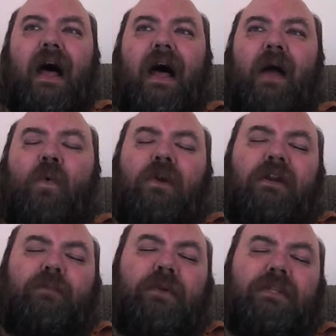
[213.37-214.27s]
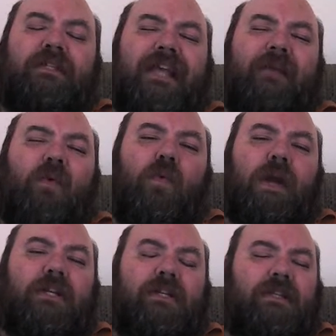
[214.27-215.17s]
I wanted to put the same
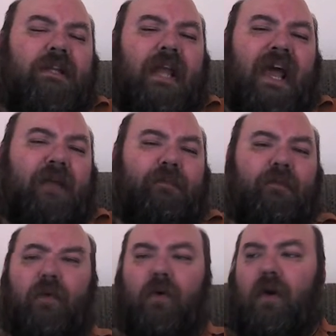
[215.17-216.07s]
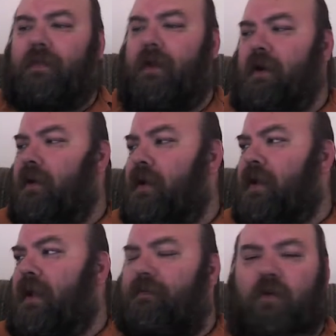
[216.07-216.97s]
widgets that I had before on there.
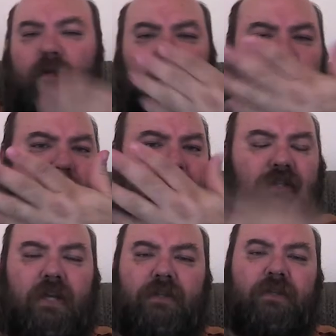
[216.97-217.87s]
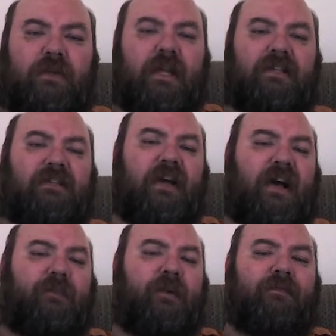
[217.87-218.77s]
If you remember my Gentoo
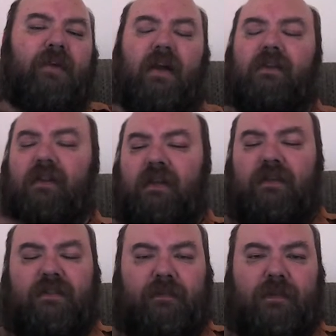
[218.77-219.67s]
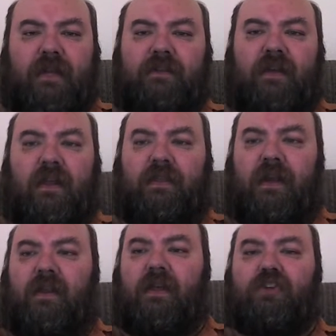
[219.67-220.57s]
desktop, I've got some things on
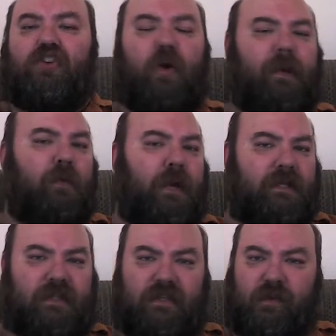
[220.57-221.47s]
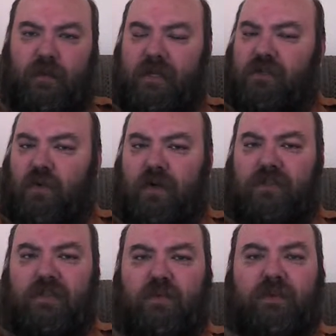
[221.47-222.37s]
there that show me re system
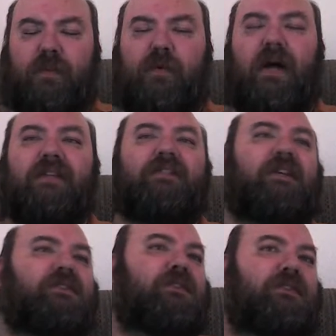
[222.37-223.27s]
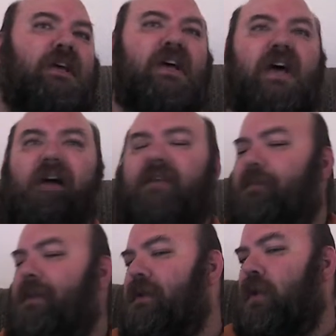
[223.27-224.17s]
resources with the processors. I've
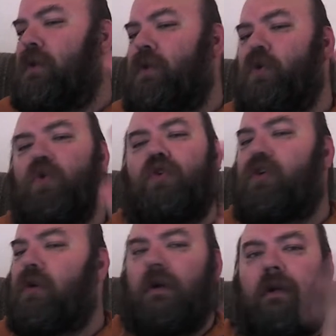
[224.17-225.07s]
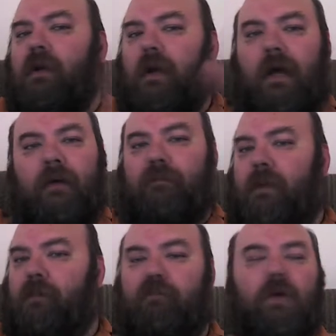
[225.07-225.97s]
got my little lunar
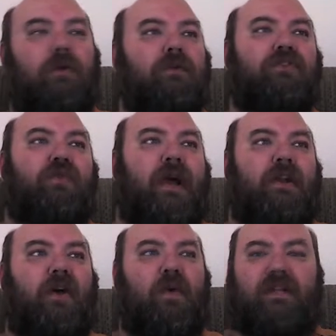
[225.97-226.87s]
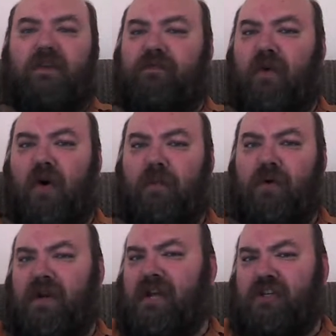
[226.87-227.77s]
um, moon, so I know when it's a full
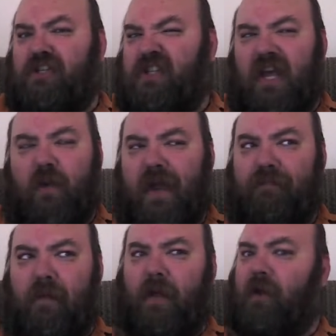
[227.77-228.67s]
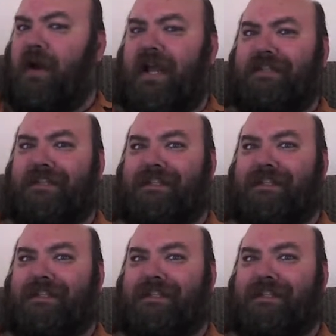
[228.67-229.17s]
moon and I should stay away from all the crazies